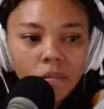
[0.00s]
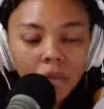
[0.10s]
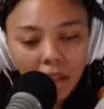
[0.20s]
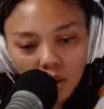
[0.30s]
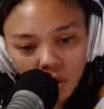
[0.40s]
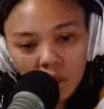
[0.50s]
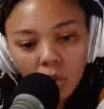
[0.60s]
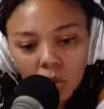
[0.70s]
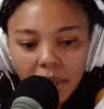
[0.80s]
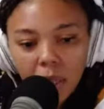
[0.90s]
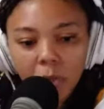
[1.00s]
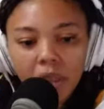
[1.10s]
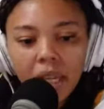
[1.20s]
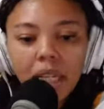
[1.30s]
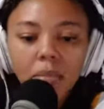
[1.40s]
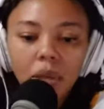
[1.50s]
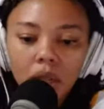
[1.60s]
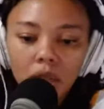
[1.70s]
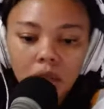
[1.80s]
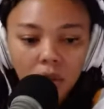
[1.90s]
Naturally, we'll expect that
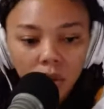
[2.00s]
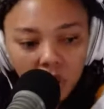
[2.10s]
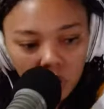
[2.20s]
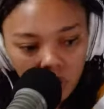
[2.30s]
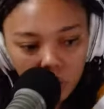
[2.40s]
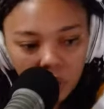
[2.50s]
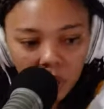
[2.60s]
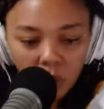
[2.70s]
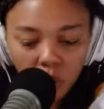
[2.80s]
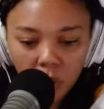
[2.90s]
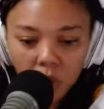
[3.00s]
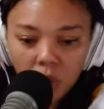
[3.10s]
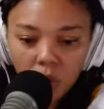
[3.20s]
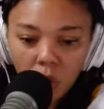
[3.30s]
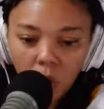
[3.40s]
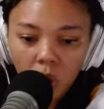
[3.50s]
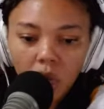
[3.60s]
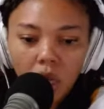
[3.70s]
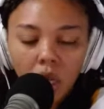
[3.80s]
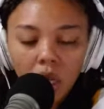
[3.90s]
because, they're going to be paying tributes to
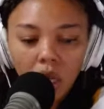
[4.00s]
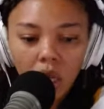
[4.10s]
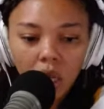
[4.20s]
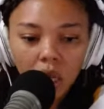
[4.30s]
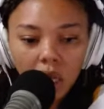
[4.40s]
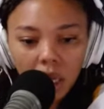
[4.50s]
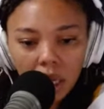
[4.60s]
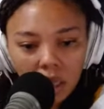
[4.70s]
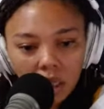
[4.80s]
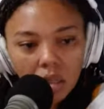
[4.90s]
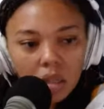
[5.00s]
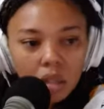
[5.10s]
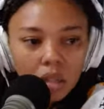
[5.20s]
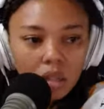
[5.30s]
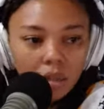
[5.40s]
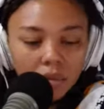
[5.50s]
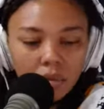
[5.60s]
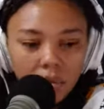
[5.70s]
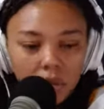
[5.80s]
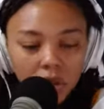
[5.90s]
the late
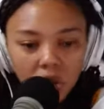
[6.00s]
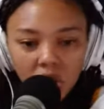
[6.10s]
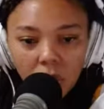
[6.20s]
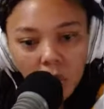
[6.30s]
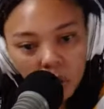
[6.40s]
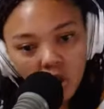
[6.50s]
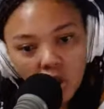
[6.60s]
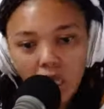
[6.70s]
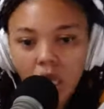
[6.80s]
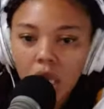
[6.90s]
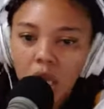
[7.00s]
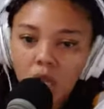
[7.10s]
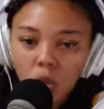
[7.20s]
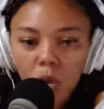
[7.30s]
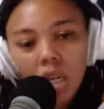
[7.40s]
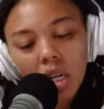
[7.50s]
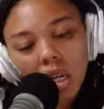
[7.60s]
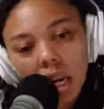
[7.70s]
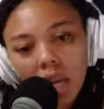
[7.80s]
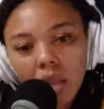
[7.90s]
Sir James Mitchell, and then next week
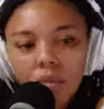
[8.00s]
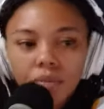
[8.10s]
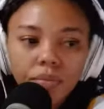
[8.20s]
again.